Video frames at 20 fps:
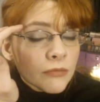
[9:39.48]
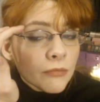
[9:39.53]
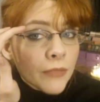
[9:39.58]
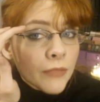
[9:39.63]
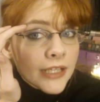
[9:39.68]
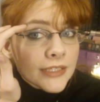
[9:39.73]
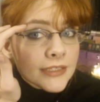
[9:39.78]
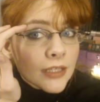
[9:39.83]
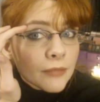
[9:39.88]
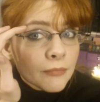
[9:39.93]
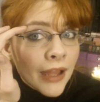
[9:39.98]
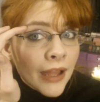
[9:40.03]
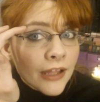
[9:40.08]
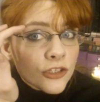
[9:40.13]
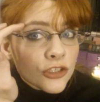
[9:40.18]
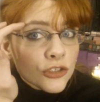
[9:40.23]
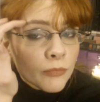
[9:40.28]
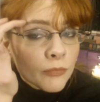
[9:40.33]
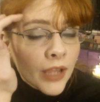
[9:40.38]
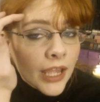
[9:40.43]
makes them
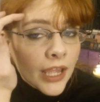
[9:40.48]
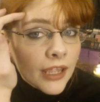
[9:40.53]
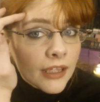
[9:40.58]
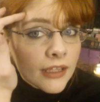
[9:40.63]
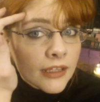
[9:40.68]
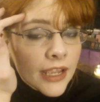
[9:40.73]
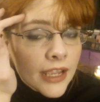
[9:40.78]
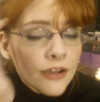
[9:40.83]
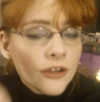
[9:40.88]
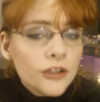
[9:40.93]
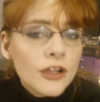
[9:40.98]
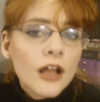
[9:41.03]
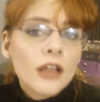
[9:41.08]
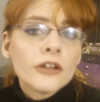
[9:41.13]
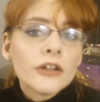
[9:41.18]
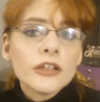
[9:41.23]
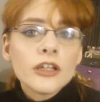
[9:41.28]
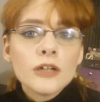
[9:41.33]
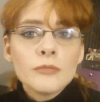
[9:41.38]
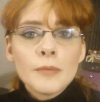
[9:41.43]
match my hair
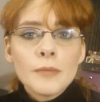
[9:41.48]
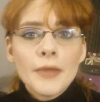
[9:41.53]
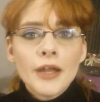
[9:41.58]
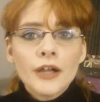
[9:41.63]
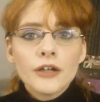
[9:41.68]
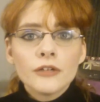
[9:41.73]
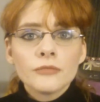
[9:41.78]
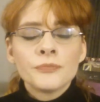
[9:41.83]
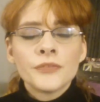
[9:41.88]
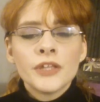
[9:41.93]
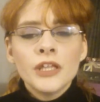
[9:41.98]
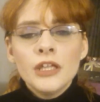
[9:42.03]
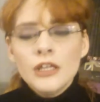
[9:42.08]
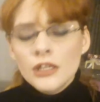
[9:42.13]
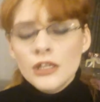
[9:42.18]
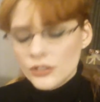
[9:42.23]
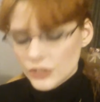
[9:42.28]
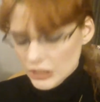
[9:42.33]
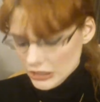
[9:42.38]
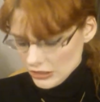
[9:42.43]
color a little bit better.
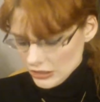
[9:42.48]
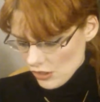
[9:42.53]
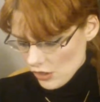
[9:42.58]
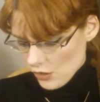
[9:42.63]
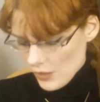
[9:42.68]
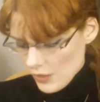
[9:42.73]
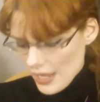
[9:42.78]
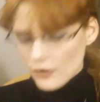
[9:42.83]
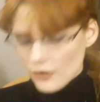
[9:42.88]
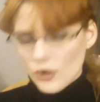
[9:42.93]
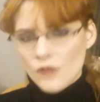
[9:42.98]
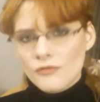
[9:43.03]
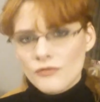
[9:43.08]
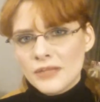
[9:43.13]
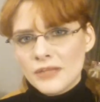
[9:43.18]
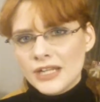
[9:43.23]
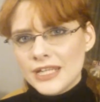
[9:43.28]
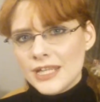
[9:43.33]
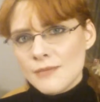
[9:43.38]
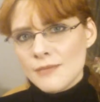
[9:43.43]
So I don't know if
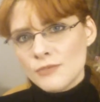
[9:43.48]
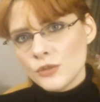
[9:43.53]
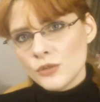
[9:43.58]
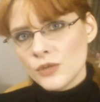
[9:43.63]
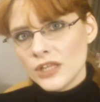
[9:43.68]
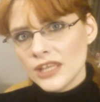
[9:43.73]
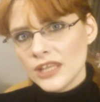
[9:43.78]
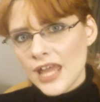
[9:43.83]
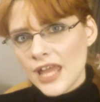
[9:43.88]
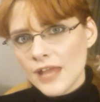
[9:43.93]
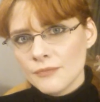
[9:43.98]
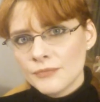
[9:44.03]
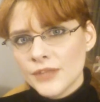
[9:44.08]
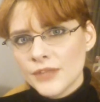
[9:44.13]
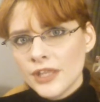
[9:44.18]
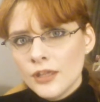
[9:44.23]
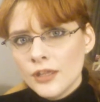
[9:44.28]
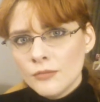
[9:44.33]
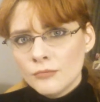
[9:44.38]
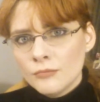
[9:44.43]
I'm going to keep doing that,
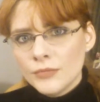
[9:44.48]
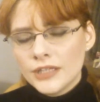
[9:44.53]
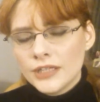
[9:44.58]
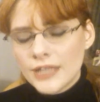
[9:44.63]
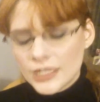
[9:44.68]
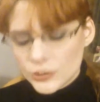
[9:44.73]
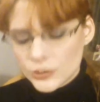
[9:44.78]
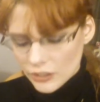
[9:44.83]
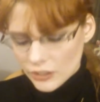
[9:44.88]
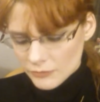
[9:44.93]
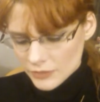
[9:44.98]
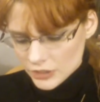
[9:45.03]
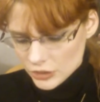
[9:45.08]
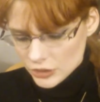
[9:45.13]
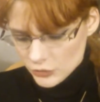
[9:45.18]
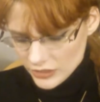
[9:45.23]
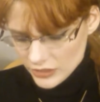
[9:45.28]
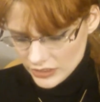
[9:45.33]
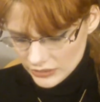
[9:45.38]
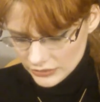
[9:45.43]
but that's what I've been
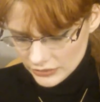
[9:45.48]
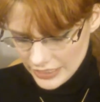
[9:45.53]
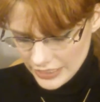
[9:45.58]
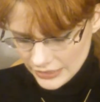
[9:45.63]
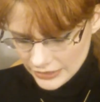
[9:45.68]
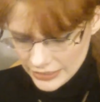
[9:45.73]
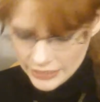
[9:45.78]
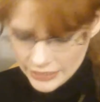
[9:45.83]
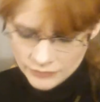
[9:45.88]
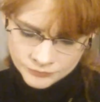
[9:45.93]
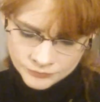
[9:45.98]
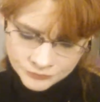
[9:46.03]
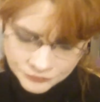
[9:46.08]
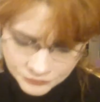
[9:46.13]
doing lately.